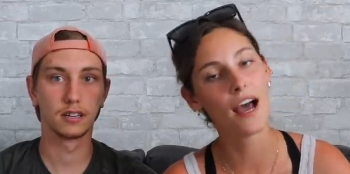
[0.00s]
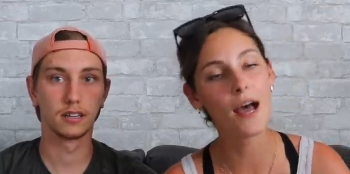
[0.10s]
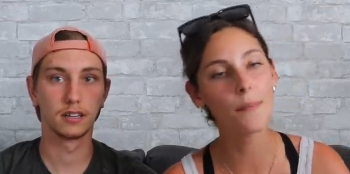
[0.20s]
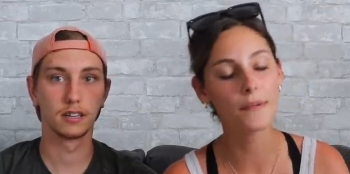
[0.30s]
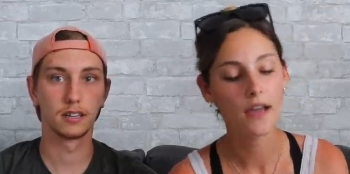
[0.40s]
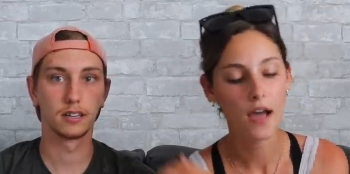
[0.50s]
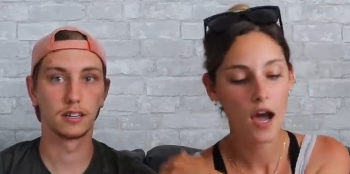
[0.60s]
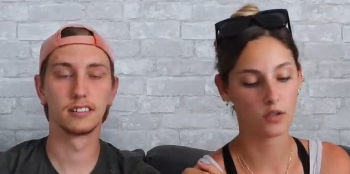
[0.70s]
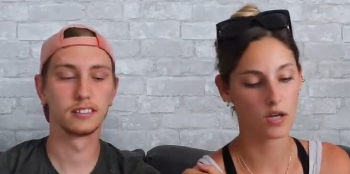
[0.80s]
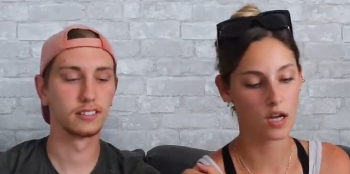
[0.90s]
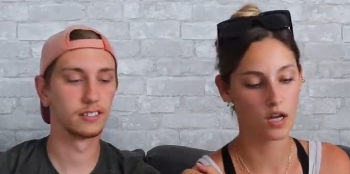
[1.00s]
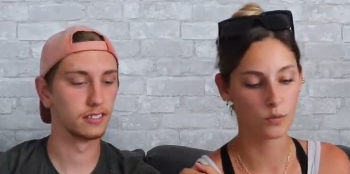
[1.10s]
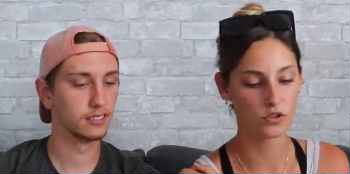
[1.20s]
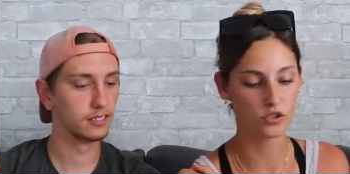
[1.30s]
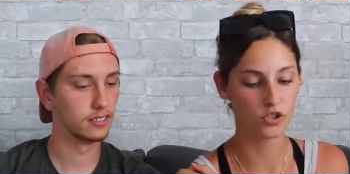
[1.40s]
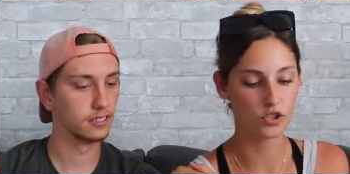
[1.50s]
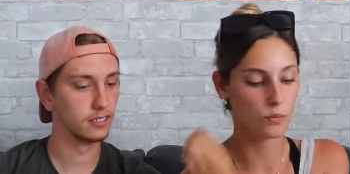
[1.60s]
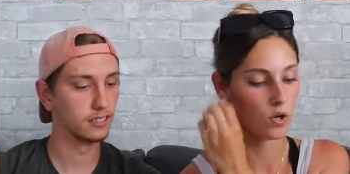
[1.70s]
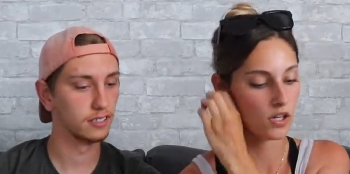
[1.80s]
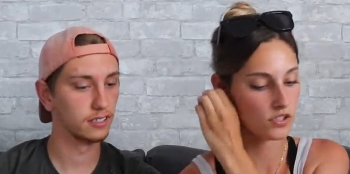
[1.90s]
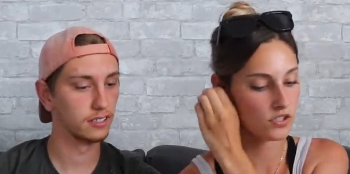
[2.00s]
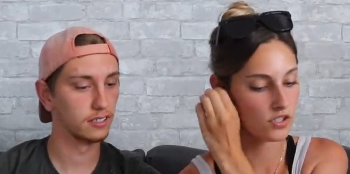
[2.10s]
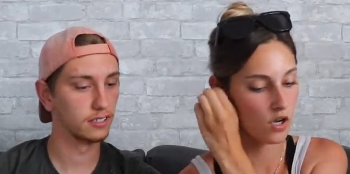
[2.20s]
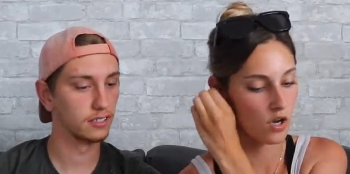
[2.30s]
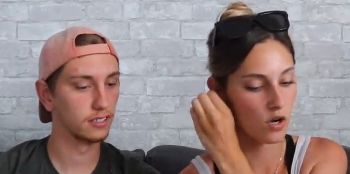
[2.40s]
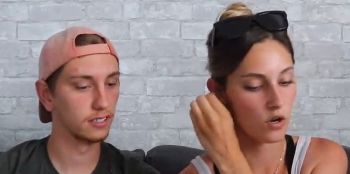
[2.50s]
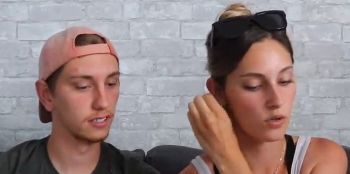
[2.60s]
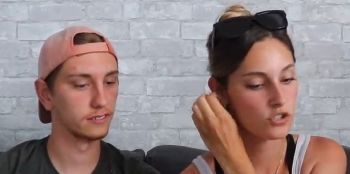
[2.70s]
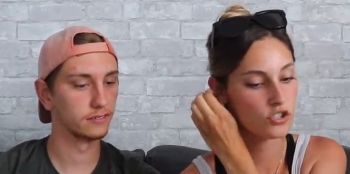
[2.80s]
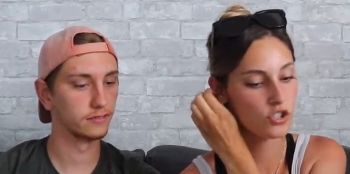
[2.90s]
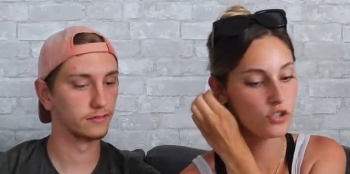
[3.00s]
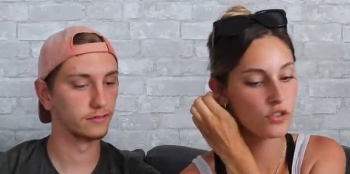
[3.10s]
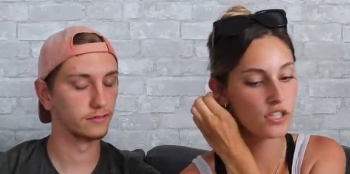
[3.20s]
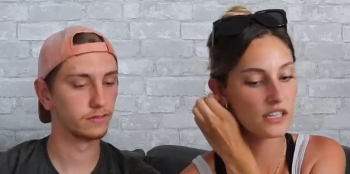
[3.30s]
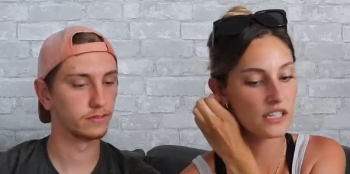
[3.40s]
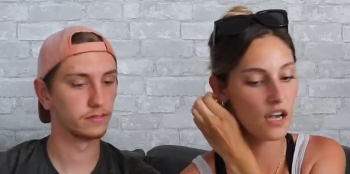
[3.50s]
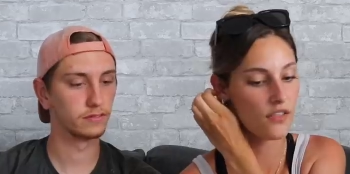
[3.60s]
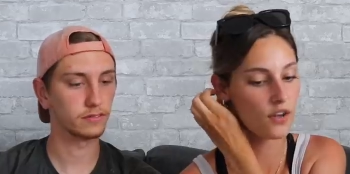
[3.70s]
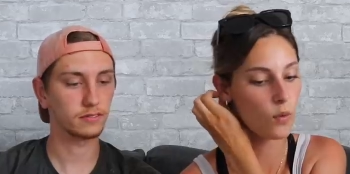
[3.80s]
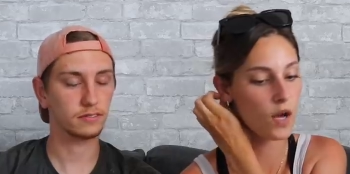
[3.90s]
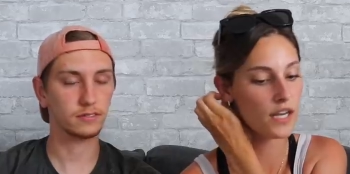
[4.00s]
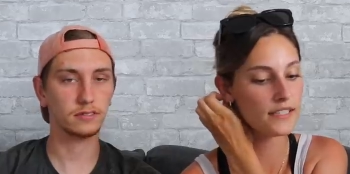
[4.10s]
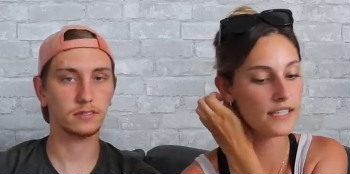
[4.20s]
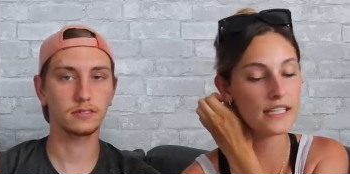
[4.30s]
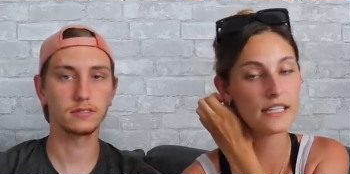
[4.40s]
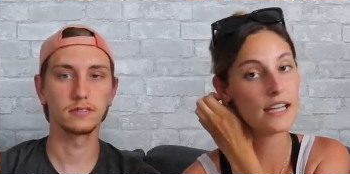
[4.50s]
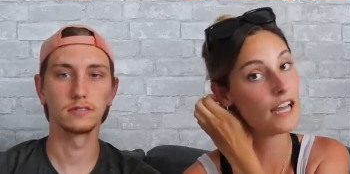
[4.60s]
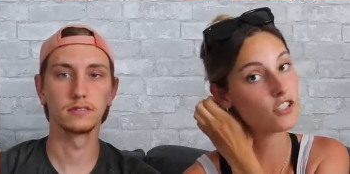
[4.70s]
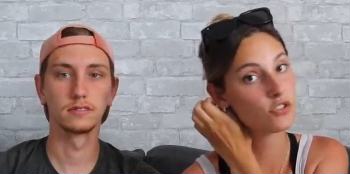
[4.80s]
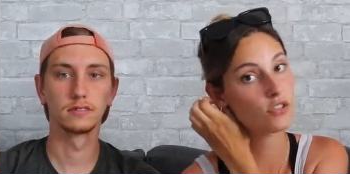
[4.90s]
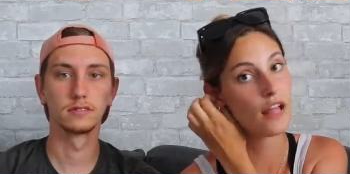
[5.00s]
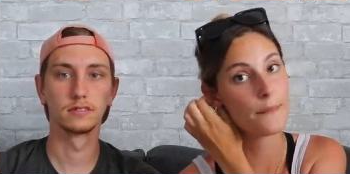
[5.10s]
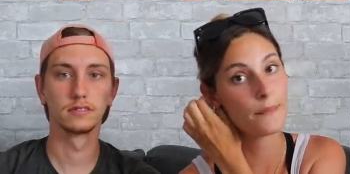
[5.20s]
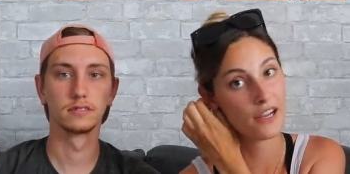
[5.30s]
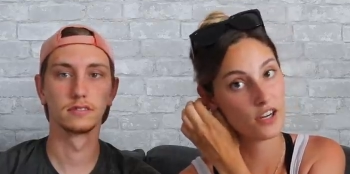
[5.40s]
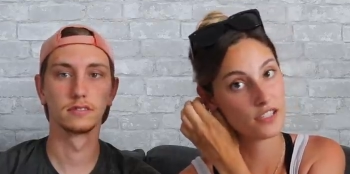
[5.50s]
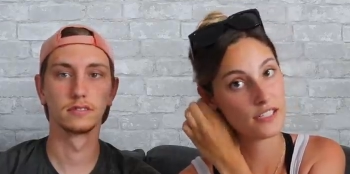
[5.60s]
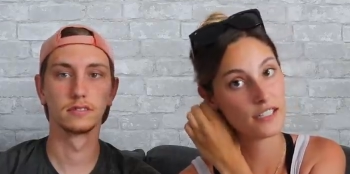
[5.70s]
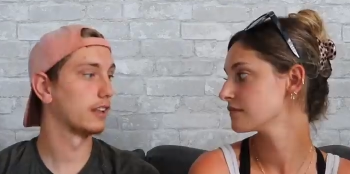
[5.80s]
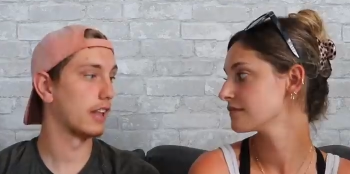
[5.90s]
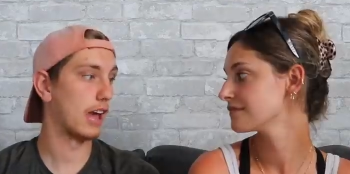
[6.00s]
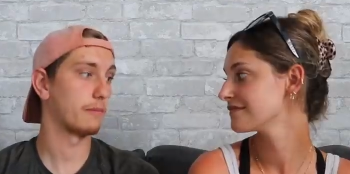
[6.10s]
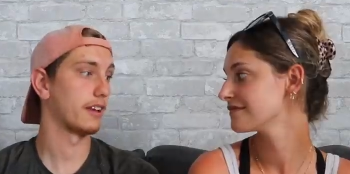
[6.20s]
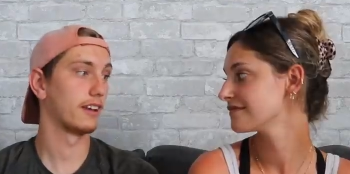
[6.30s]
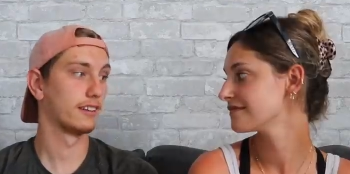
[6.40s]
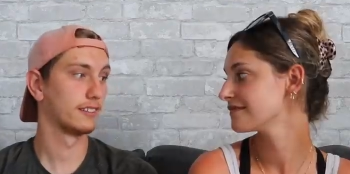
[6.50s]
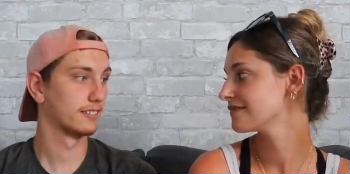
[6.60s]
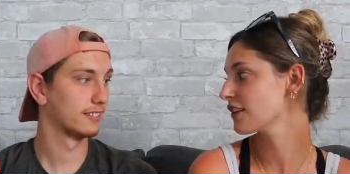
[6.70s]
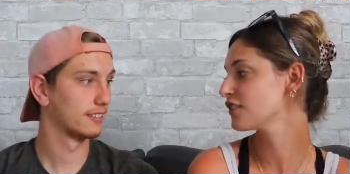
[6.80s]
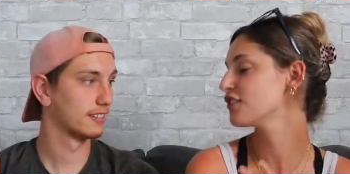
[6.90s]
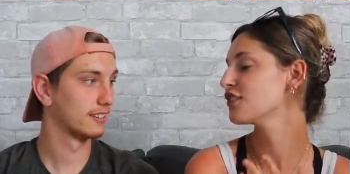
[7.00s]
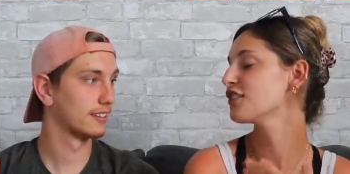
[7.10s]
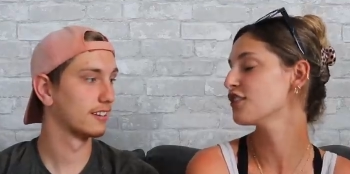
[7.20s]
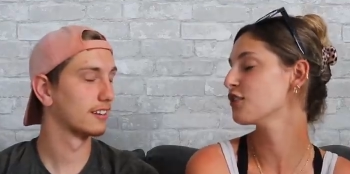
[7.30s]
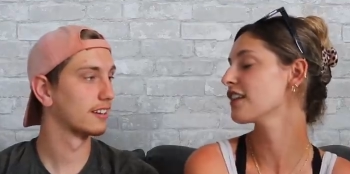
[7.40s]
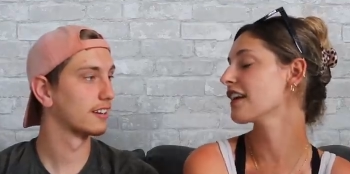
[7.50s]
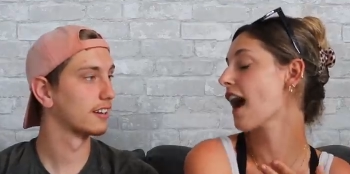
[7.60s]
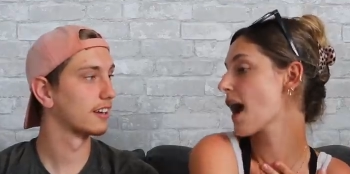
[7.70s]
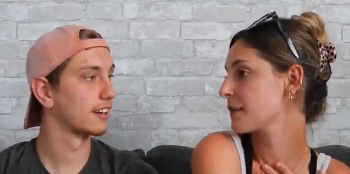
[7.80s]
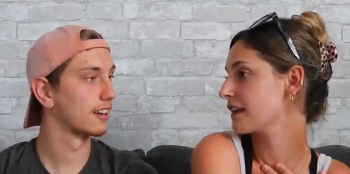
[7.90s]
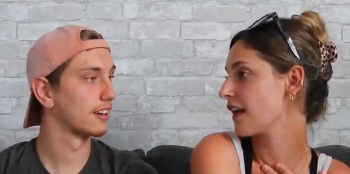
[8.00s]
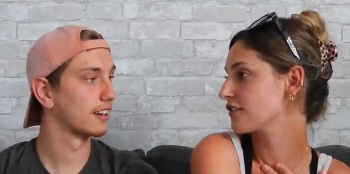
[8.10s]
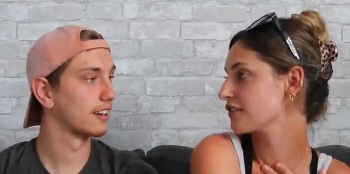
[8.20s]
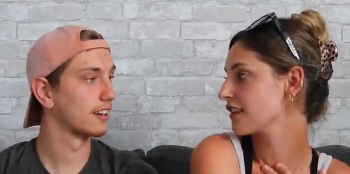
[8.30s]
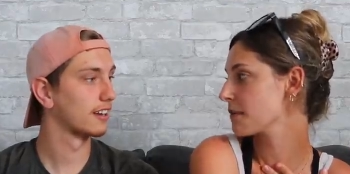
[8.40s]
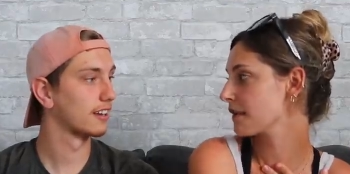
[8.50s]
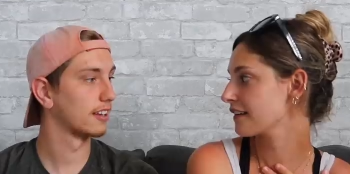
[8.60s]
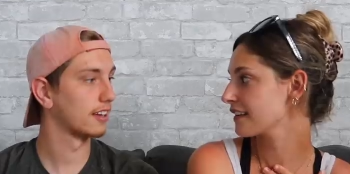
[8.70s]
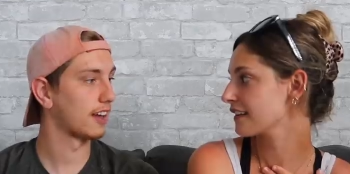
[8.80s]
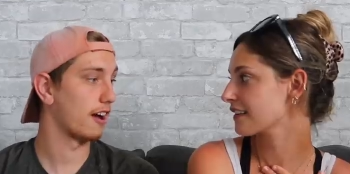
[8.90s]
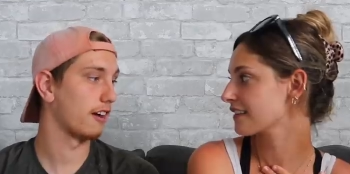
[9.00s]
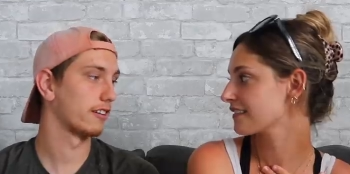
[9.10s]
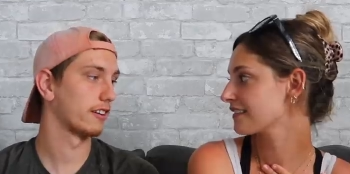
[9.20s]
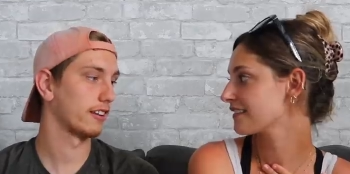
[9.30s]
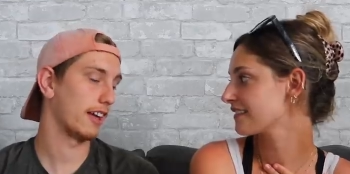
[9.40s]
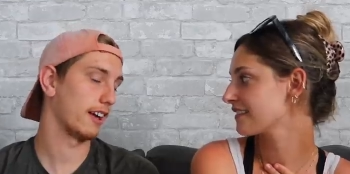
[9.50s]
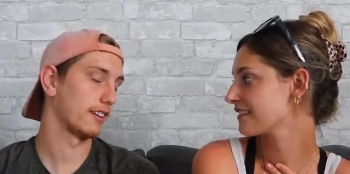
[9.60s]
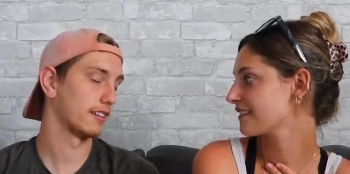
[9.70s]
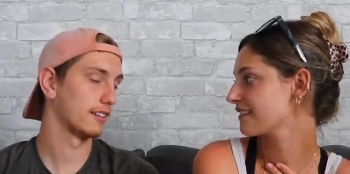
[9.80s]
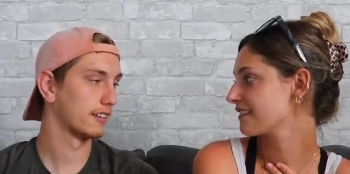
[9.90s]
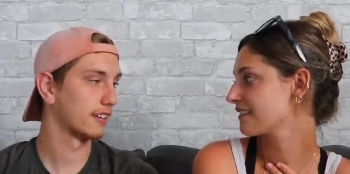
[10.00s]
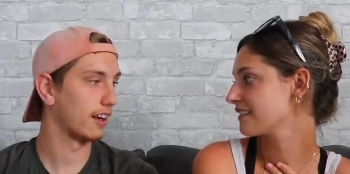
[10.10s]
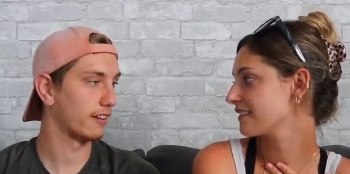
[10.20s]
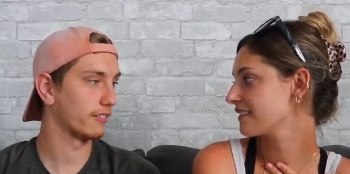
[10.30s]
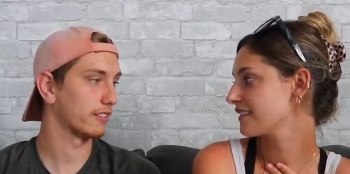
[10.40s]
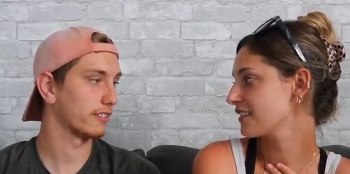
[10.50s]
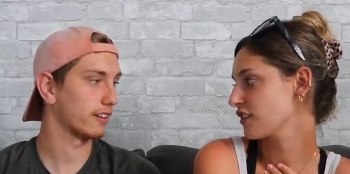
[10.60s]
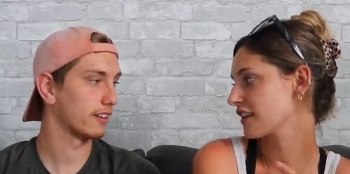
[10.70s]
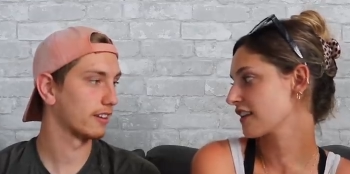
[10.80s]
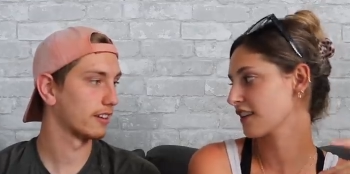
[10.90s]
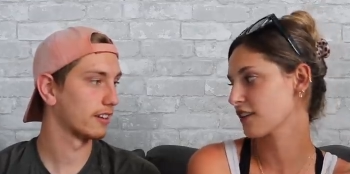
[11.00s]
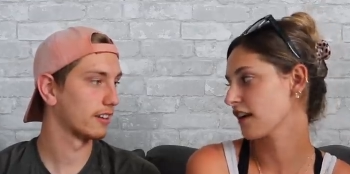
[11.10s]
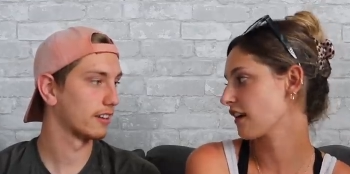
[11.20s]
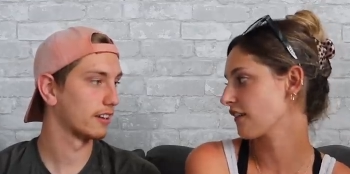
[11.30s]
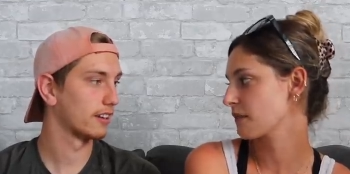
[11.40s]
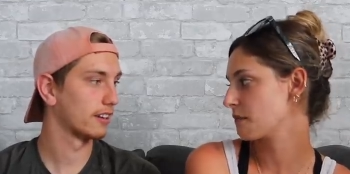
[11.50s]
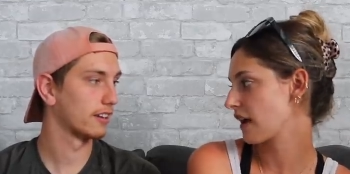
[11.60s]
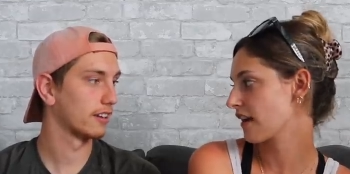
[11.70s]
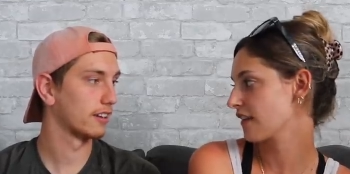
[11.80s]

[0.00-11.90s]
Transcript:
Speaker 1: up. Uh, we'll do two more. So, do you think the other one is a natural at parenting?
Speaker 2: No, me.
Speaker 1: Do you, do you think I'm a natural at parenting?
Speaker 2: Oh, yeah. Obviously.
Speaker 1: You think like right off the bat